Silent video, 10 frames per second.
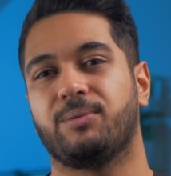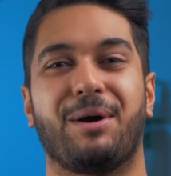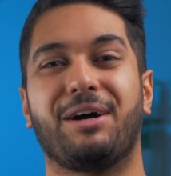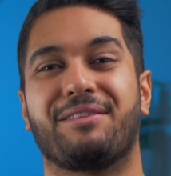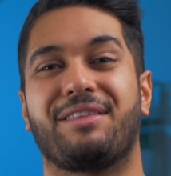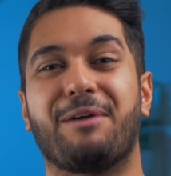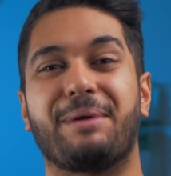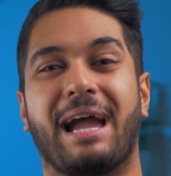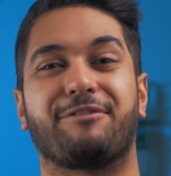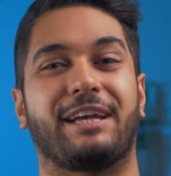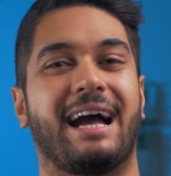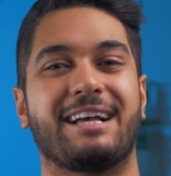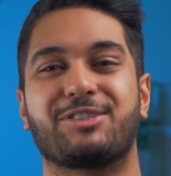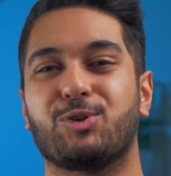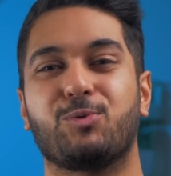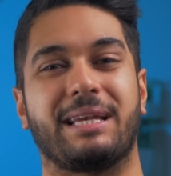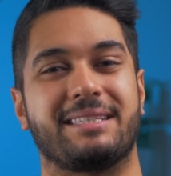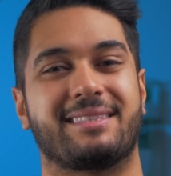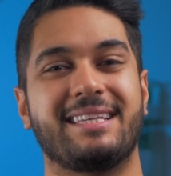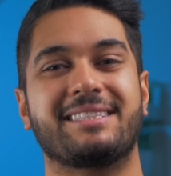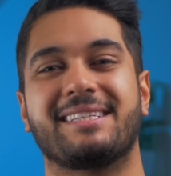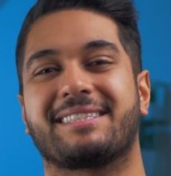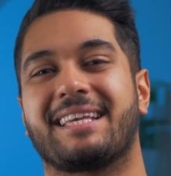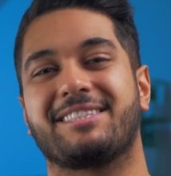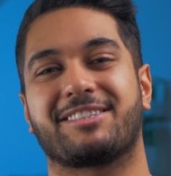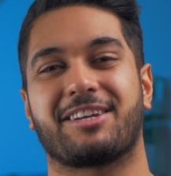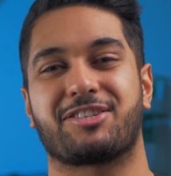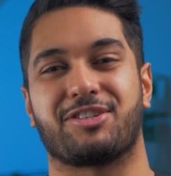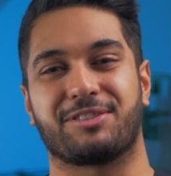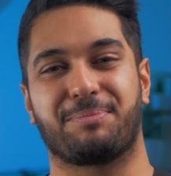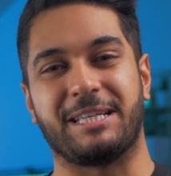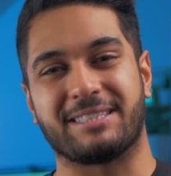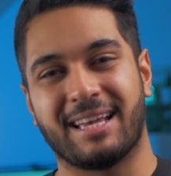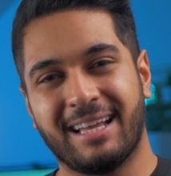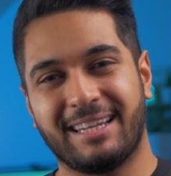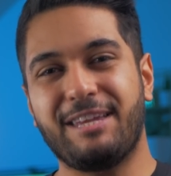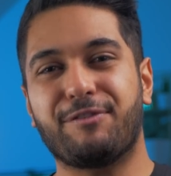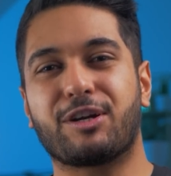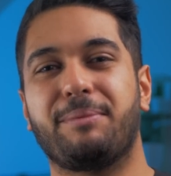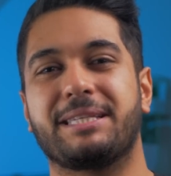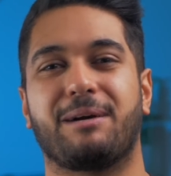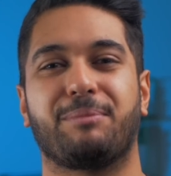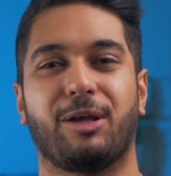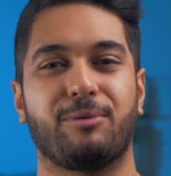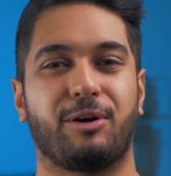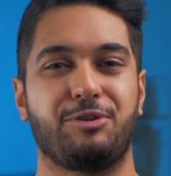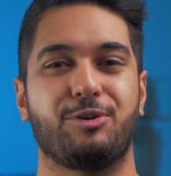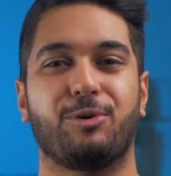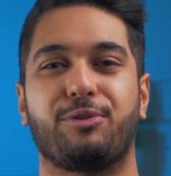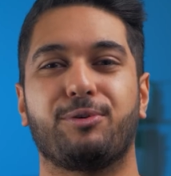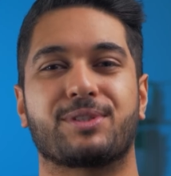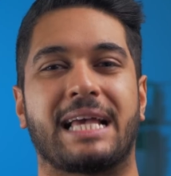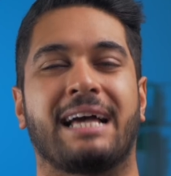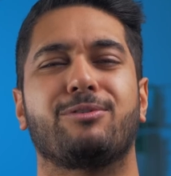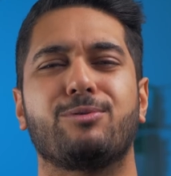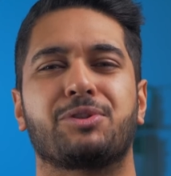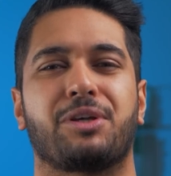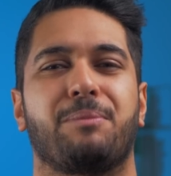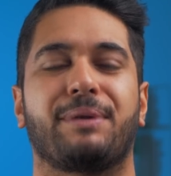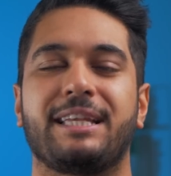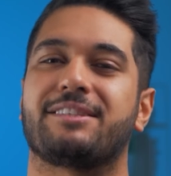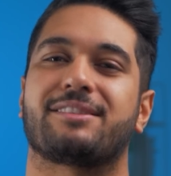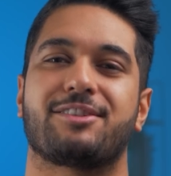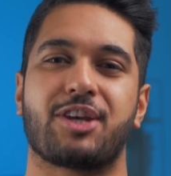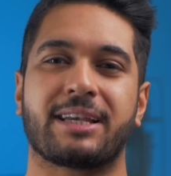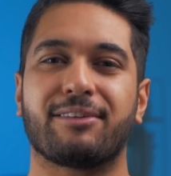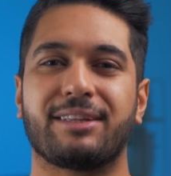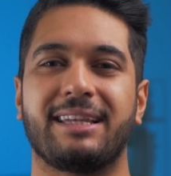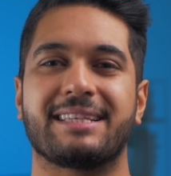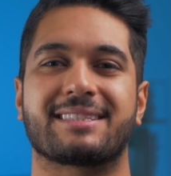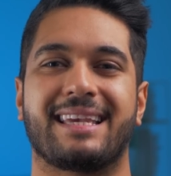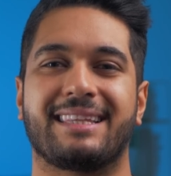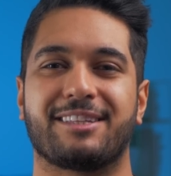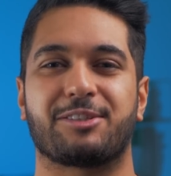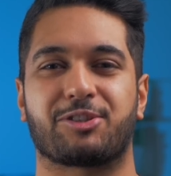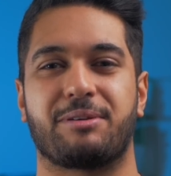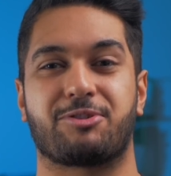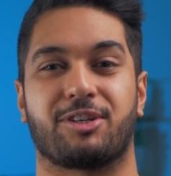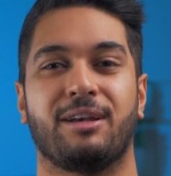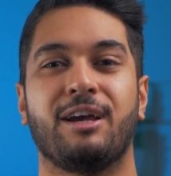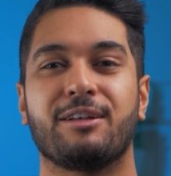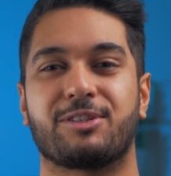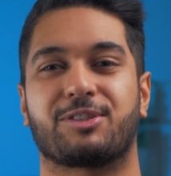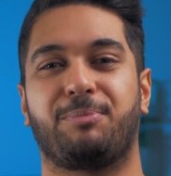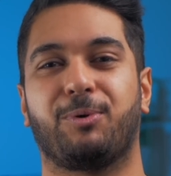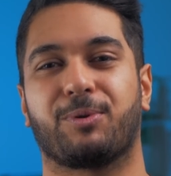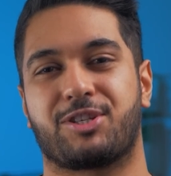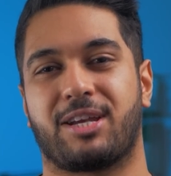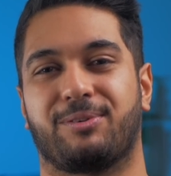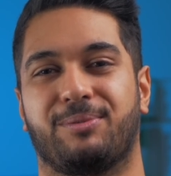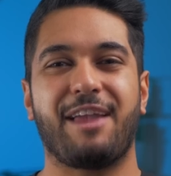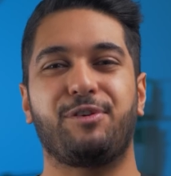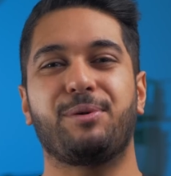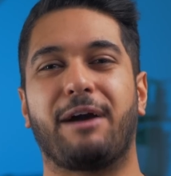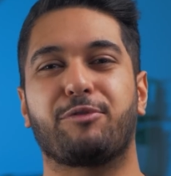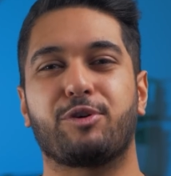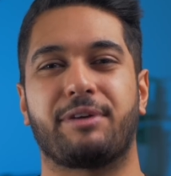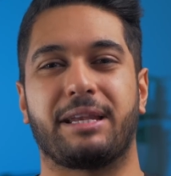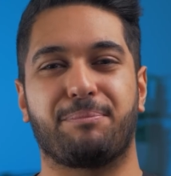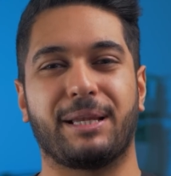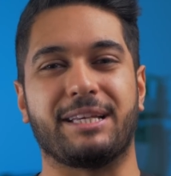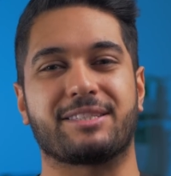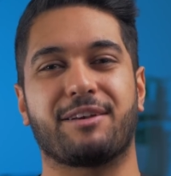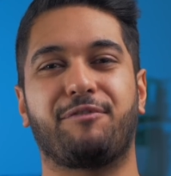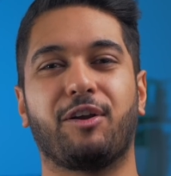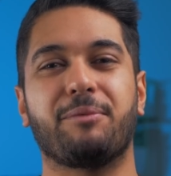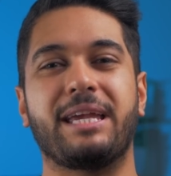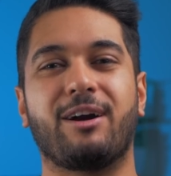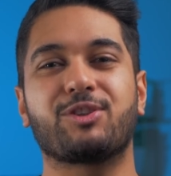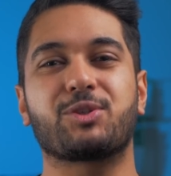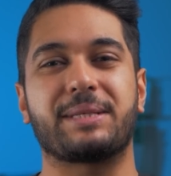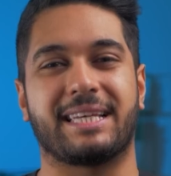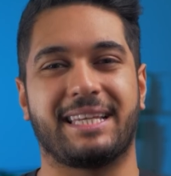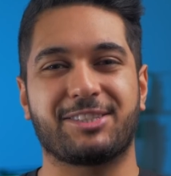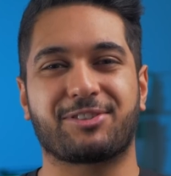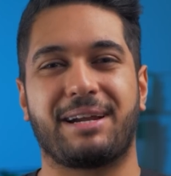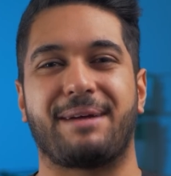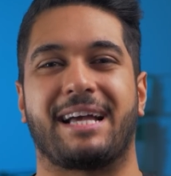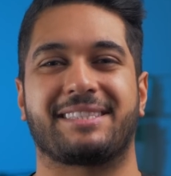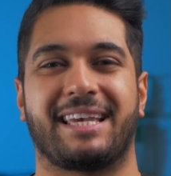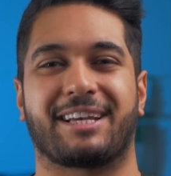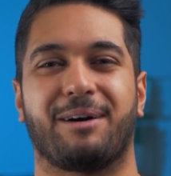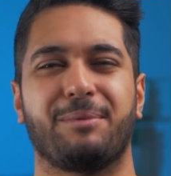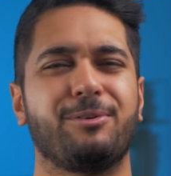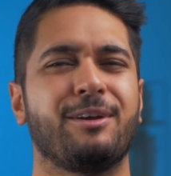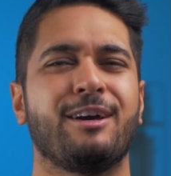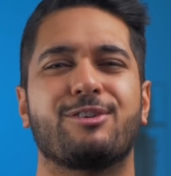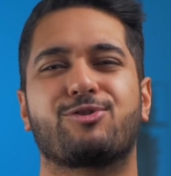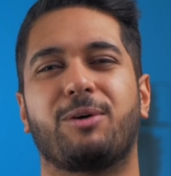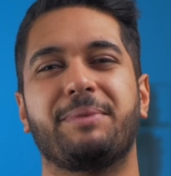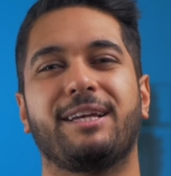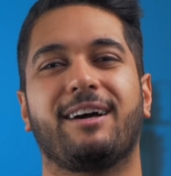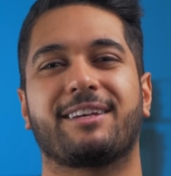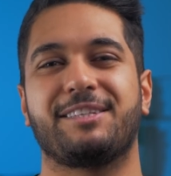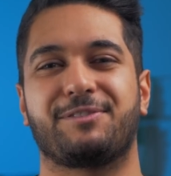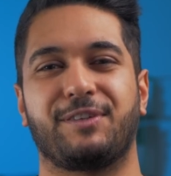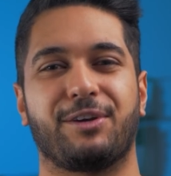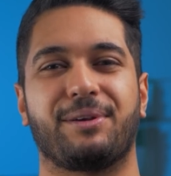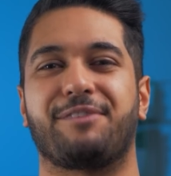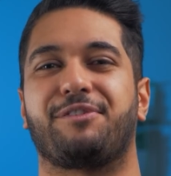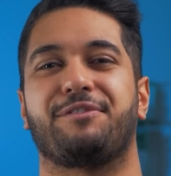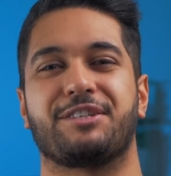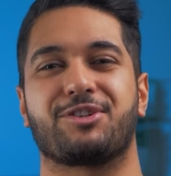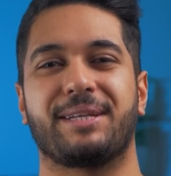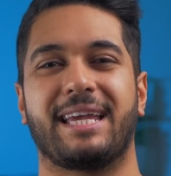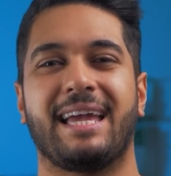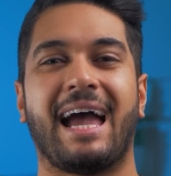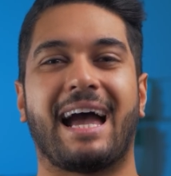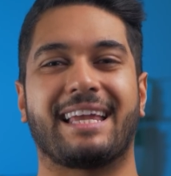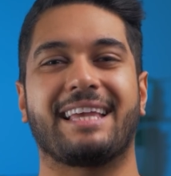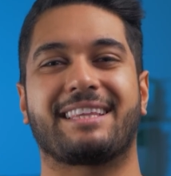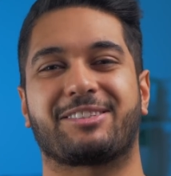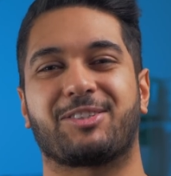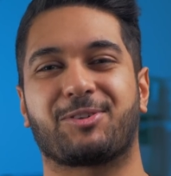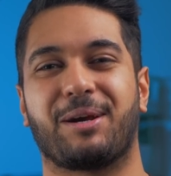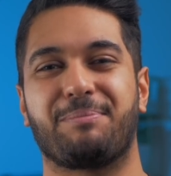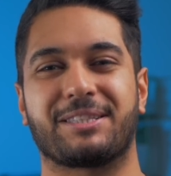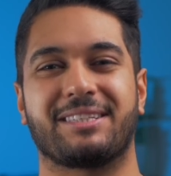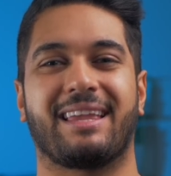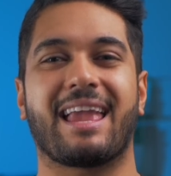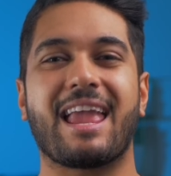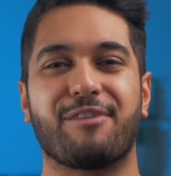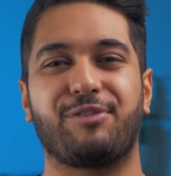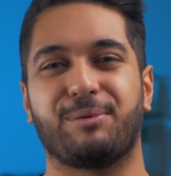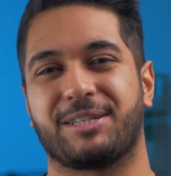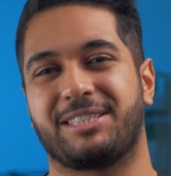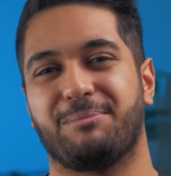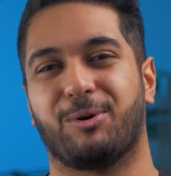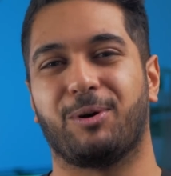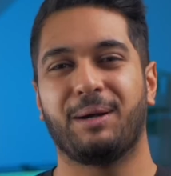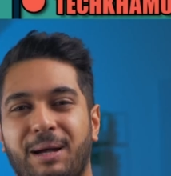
But there we have it. As always, this is a discussion, so please leave a comment down below on your thoughts, and also please check out the links in the description to support the channel. If you haven't already, please follow me on Twitter and Instagram at TechCarMoon, drop me a like in this video if you've enjoyed it, and hit that subscribe button if you want to see more.